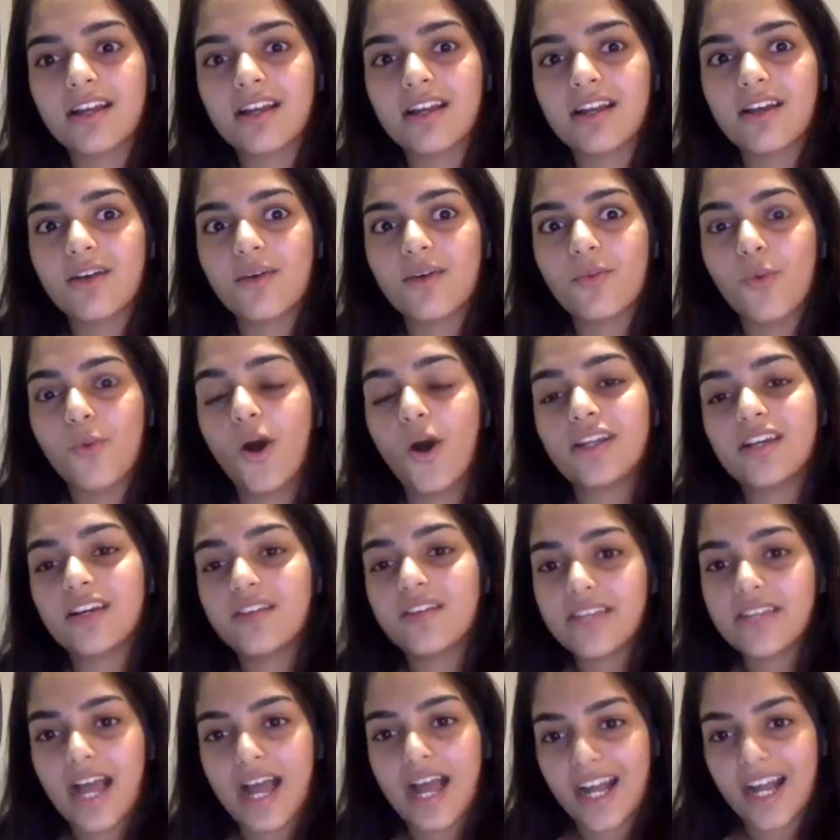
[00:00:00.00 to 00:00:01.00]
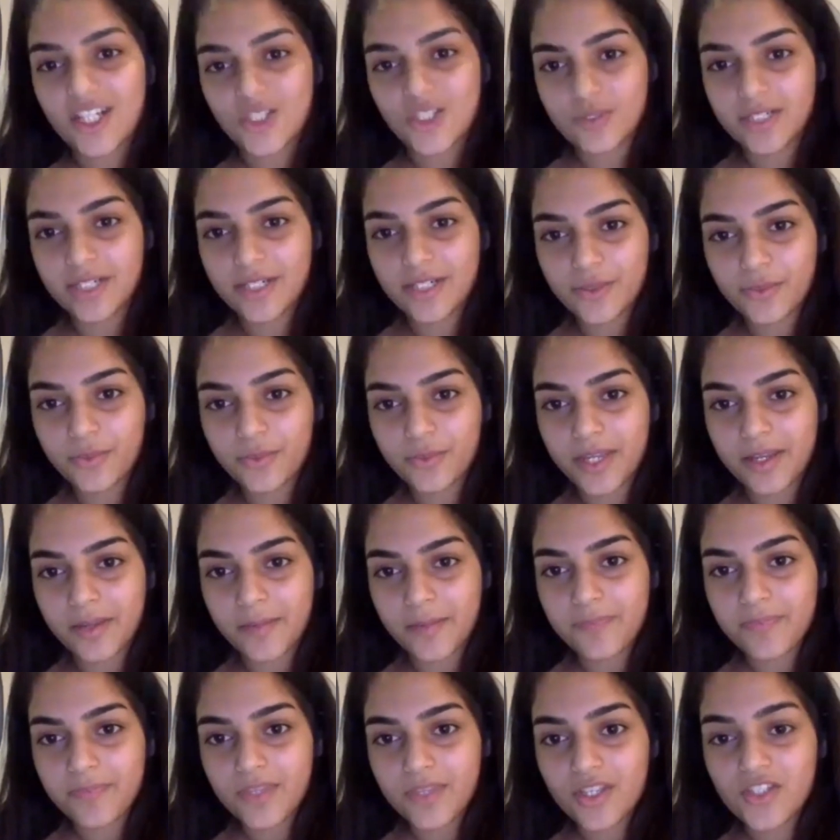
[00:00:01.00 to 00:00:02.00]
what are we actually doing?
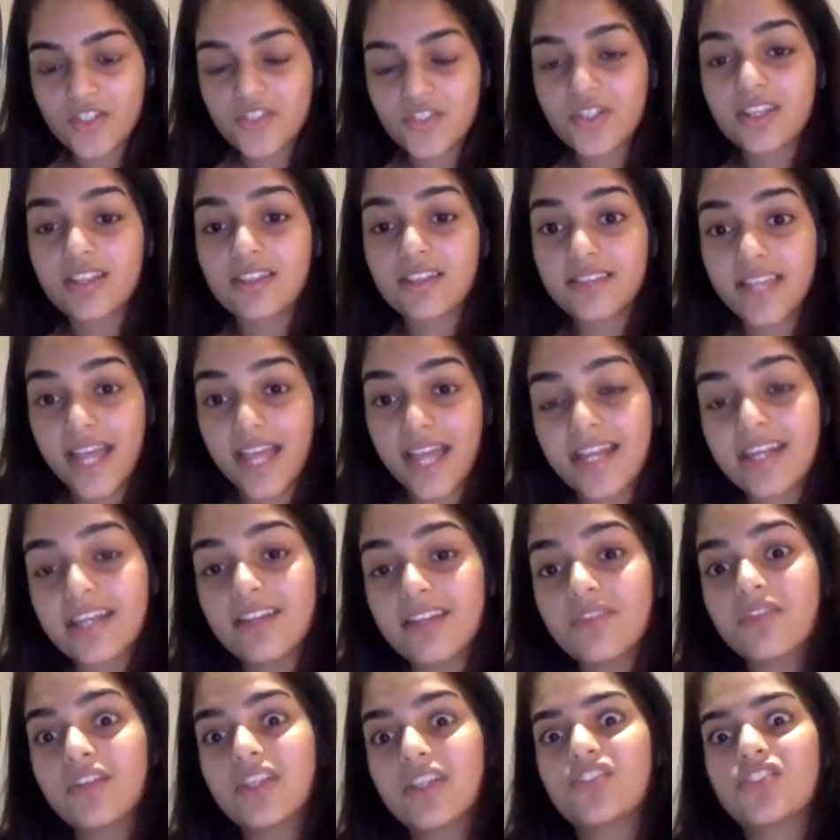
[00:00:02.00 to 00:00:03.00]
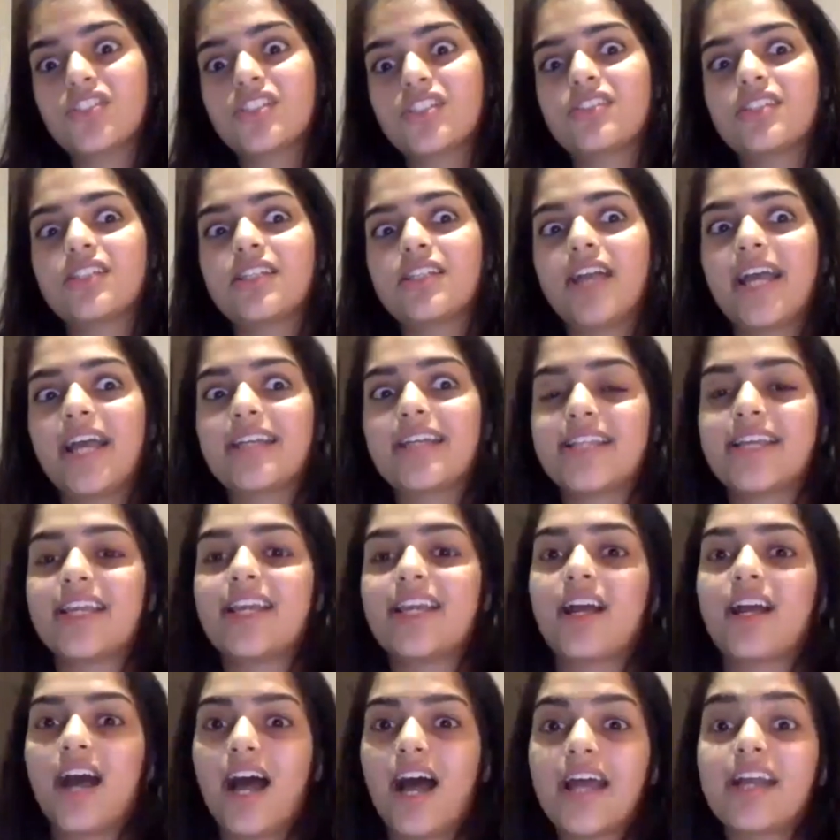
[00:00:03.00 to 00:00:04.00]
So then we just realized, like
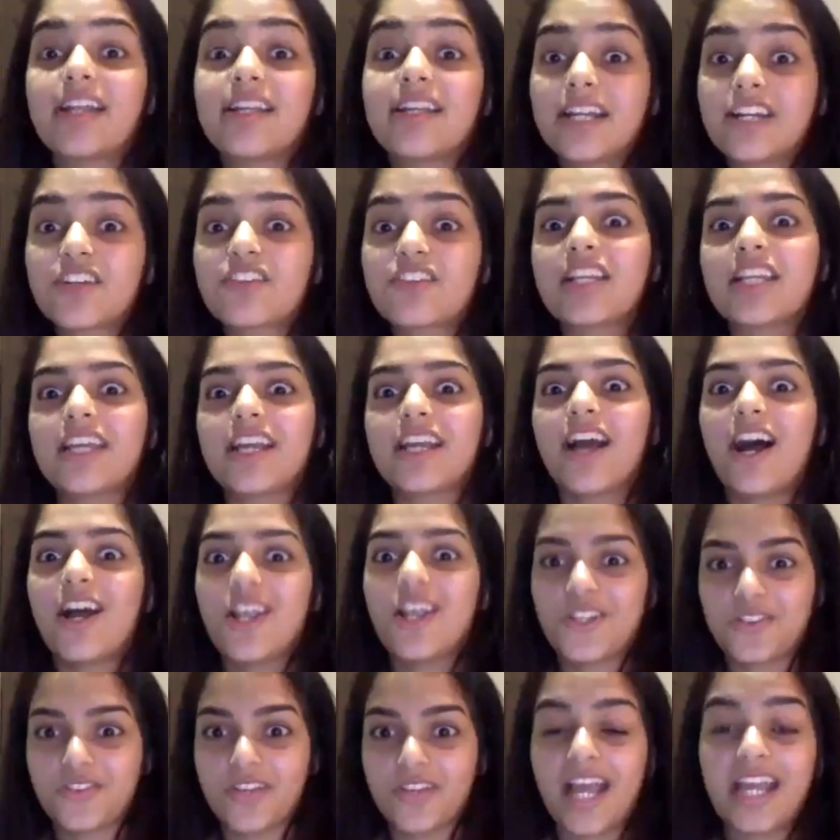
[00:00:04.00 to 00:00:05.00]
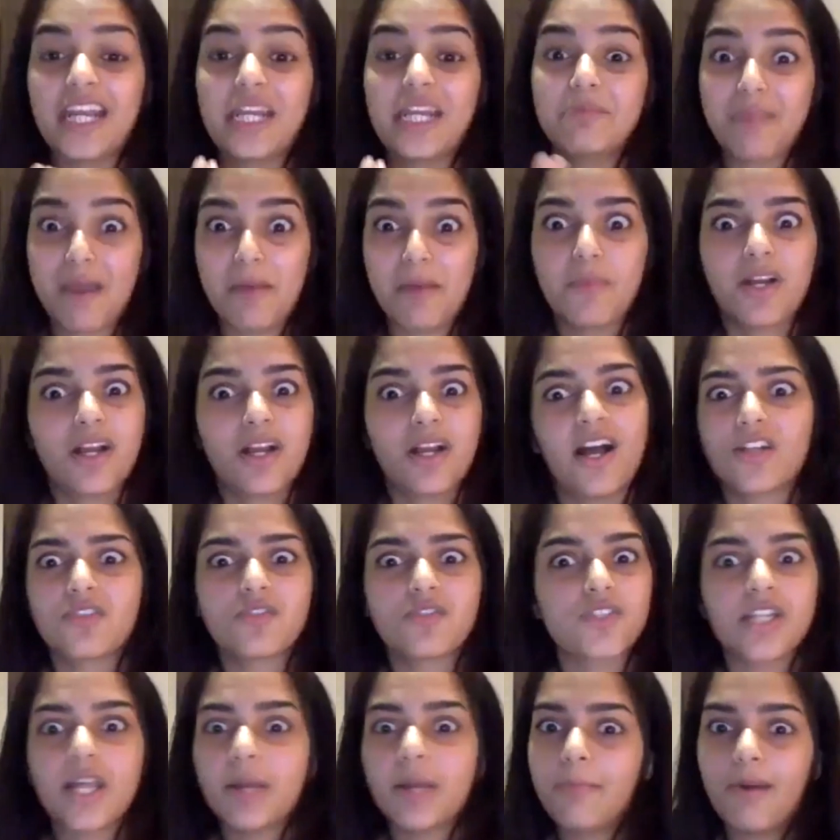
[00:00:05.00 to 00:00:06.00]
literally Kashvi, I remember Kashvi
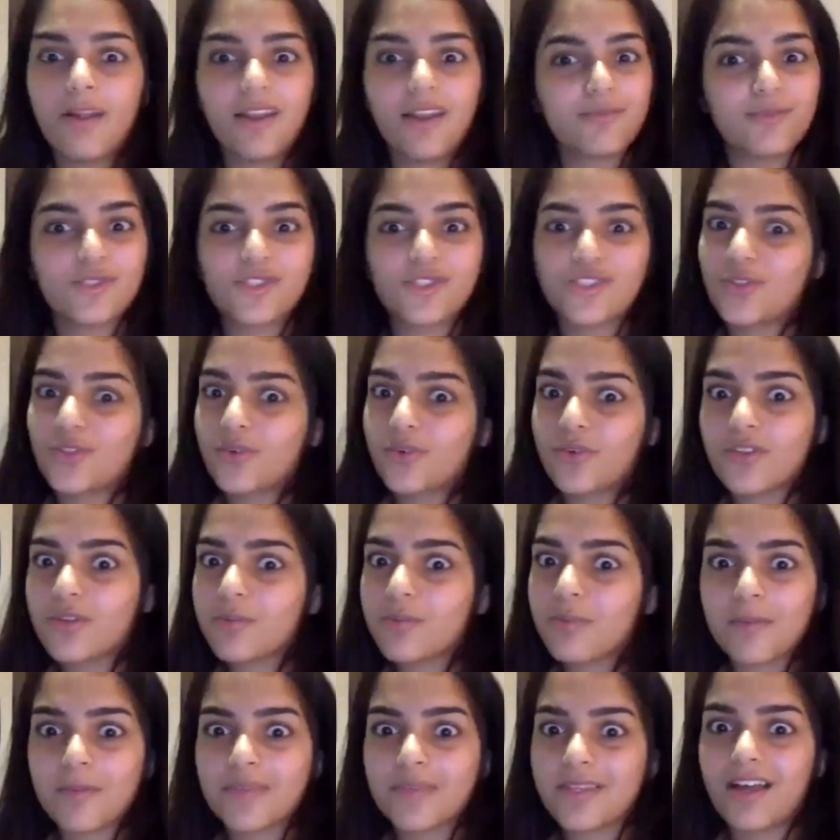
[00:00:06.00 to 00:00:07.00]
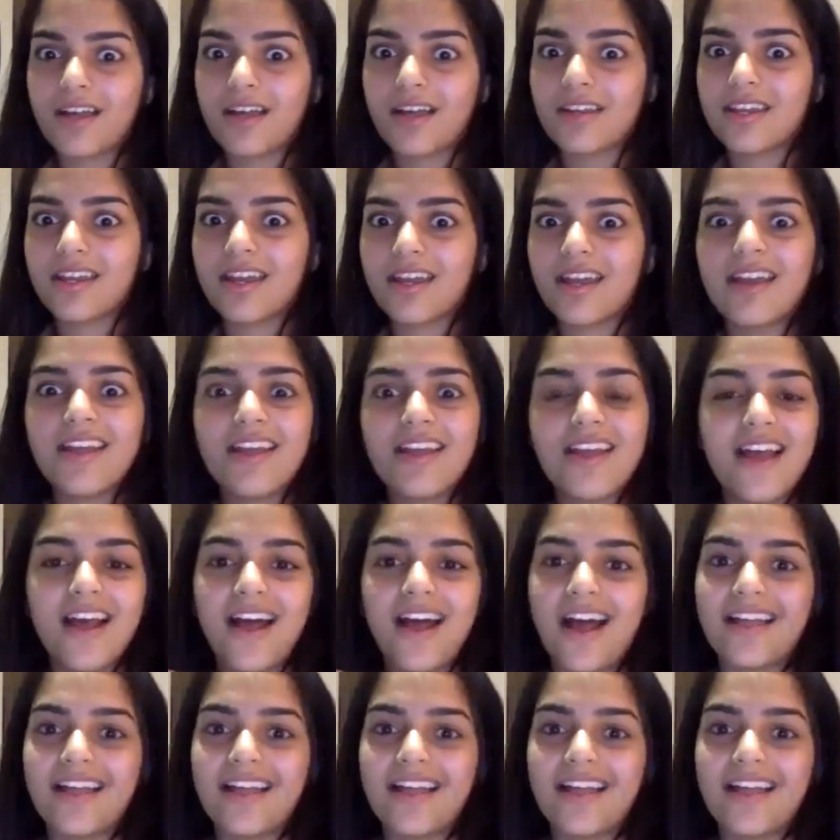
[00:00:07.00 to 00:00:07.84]
was like, "Palak, mujhe to goosebumps aa rahe hain."